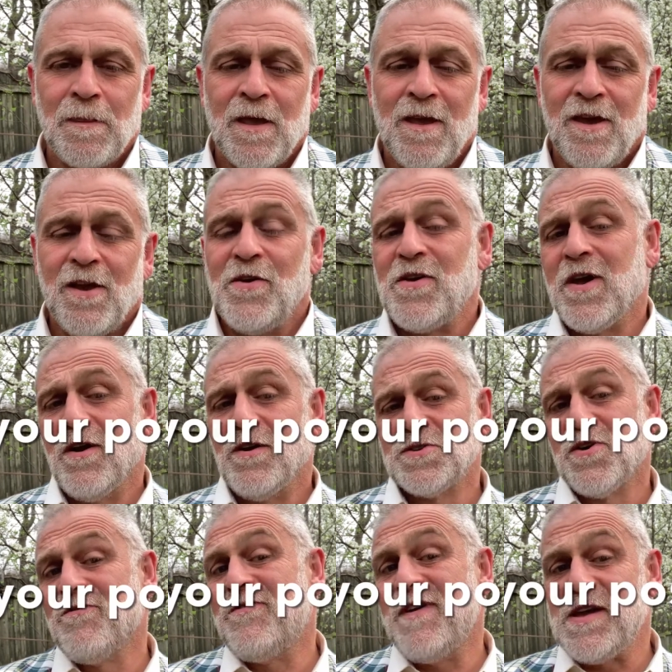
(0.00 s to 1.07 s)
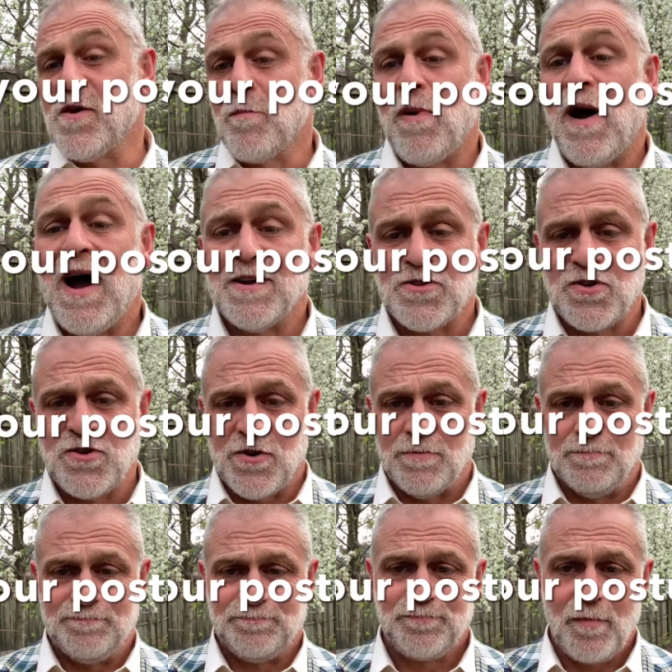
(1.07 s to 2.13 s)
You can also fake your posture.
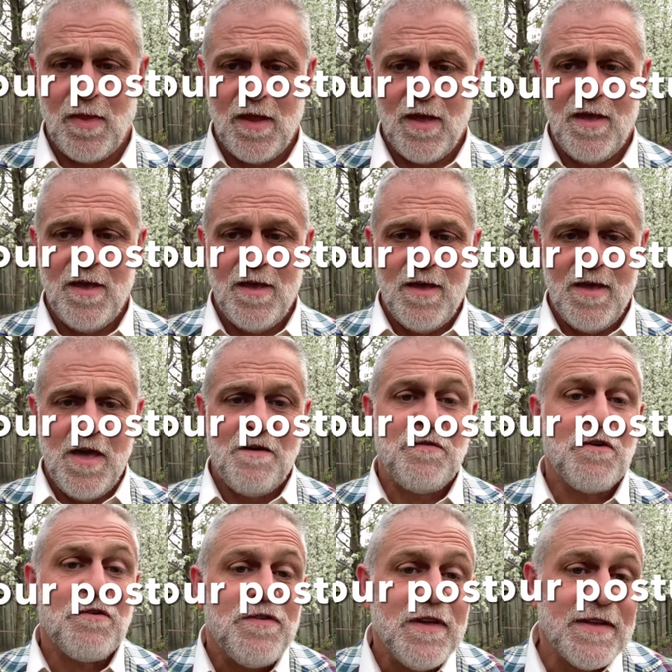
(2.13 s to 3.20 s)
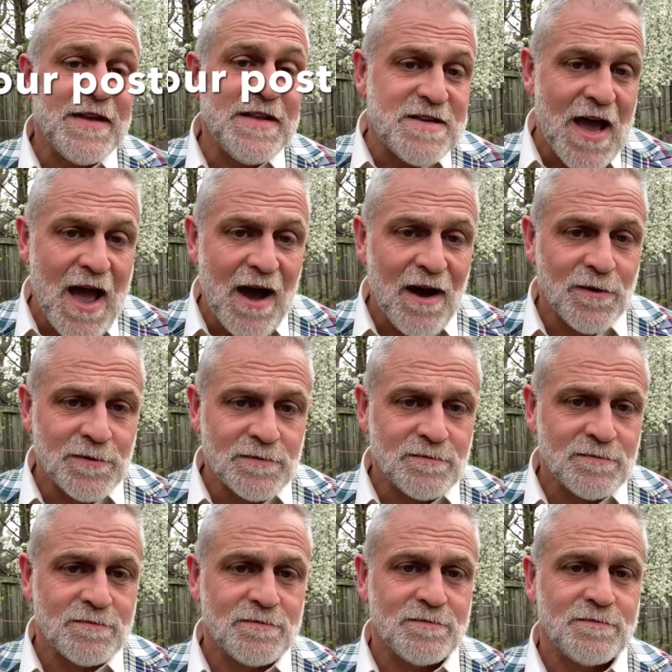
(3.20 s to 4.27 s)
If you're feeling down,
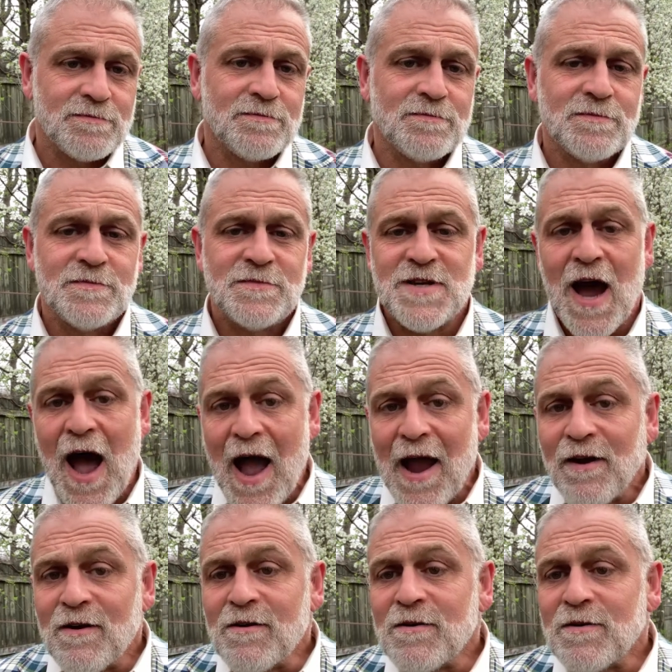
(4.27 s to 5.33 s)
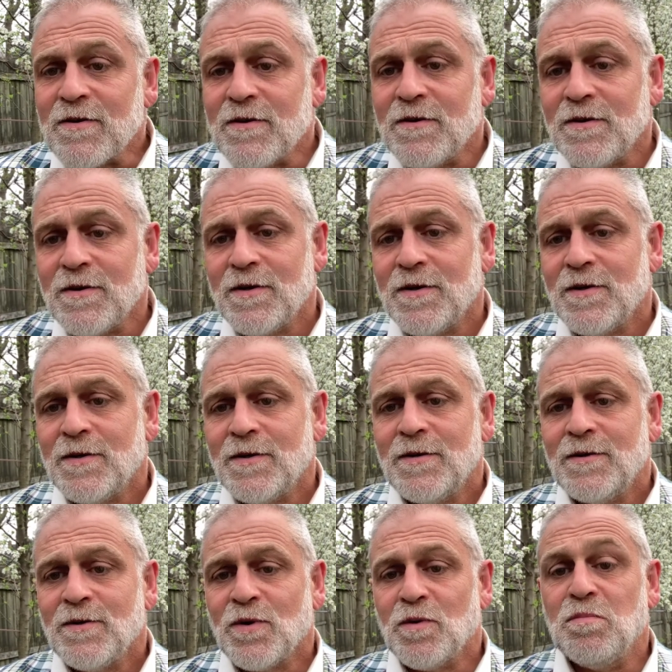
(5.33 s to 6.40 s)
tired,
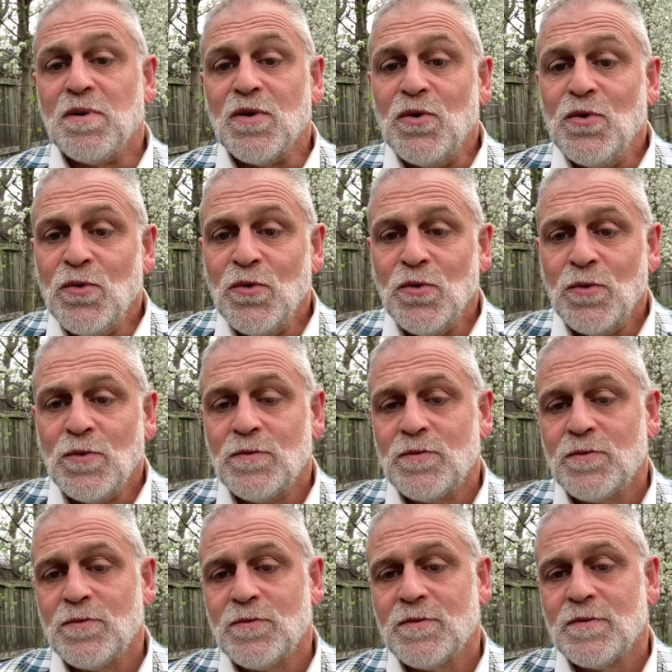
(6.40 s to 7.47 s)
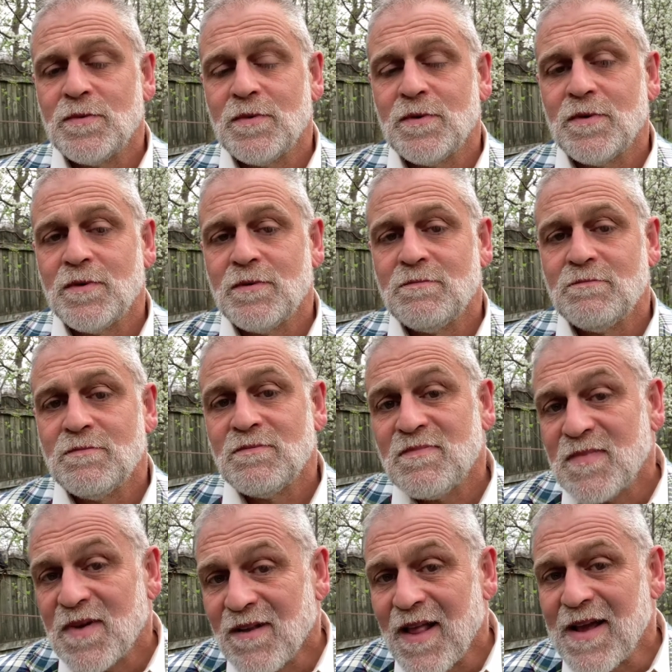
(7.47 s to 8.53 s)
or blue,
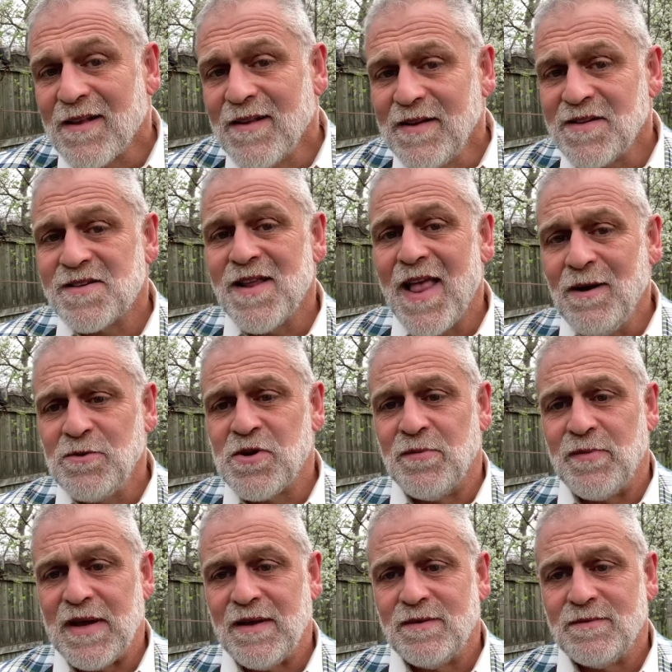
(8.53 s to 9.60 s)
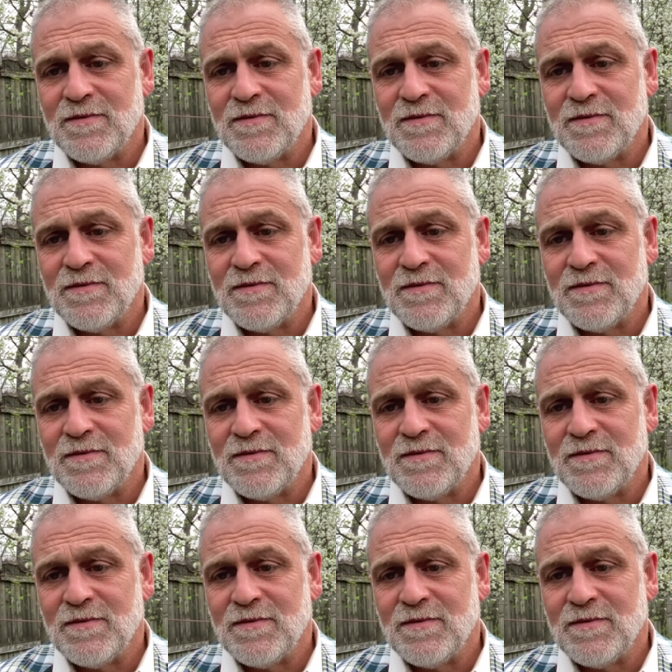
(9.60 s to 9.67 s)
you're likely to slouch a bit.